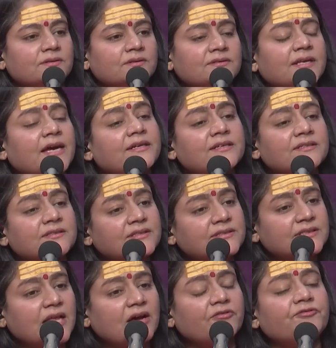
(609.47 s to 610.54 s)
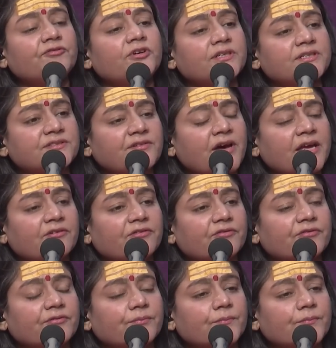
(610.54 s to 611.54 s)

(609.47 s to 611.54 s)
that is his love for his wife.